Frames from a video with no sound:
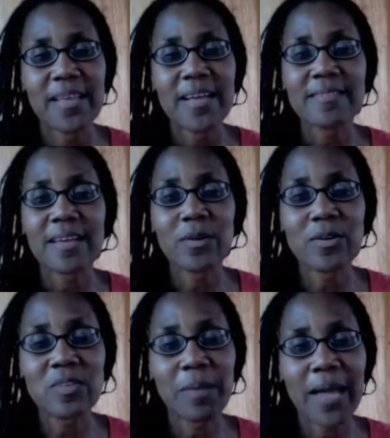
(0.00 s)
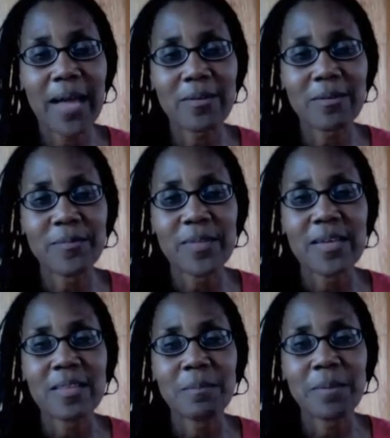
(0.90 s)
So I noticed a pattern.
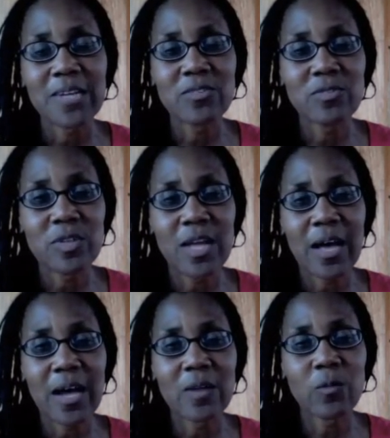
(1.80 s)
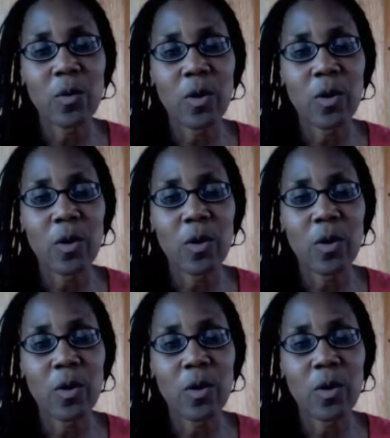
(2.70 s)
The patients who died were